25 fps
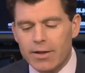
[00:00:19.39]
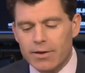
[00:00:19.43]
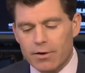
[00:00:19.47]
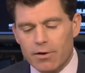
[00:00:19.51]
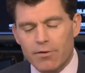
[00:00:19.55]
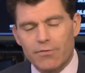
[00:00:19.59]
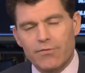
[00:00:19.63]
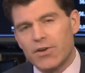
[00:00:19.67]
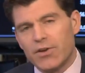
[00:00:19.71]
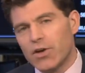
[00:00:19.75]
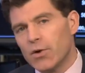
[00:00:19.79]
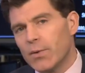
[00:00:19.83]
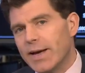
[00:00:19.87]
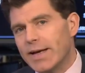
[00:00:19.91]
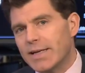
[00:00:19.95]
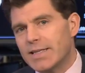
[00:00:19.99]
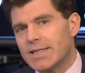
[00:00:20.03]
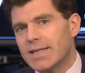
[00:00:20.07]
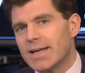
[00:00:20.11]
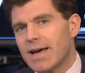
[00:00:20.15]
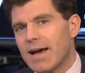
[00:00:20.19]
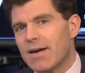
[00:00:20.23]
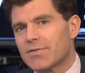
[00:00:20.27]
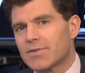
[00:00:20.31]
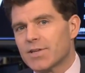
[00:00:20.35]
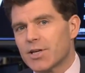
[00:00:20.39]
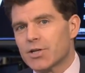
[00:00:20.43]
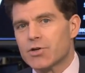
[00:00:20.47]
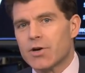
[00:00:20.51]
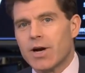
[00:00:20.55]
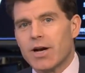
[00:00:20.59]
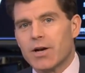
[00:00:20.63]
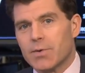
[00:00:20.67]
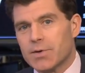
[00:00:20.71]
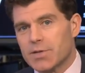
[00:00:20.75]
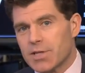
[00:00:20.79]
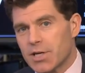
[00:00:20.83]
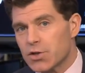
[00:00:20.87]
There are a few ETFs that
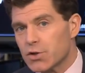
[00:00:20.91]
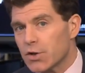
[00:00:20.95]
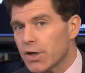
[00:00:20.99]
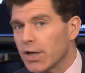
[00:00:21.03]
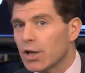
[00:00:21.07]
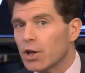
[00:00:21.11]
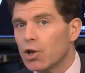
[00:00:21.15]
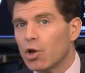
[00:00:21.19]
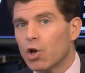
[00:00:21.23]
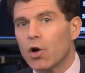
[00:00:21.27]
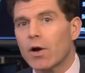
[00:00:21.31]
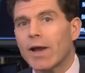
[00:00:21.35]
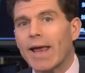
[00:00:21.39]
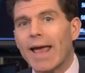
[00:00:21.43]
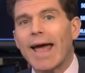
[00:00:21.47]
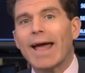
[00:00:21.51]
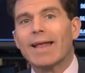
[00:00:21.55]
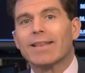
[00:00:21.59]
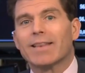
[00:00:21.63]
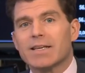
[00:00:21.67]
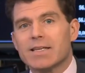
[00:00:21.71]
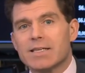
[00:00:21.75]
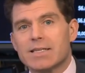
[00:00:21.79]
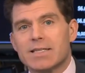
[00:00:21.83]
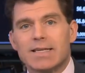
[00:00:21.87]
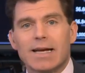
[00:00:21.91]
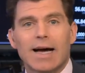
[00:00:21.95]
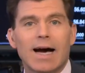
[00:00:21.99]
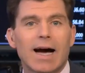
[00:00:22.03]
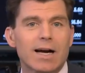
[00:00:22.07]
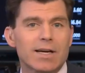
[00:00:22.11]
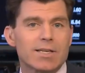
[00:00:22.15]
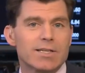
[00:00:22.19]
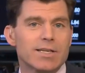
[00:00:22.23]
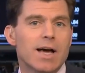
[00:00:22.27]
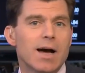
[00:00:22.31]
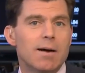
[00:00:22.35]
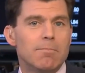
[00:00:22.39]
try to essentially look at the
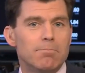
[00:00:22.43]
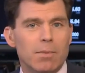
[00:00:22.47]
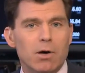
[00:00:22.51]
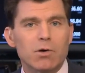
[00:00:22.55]
stocks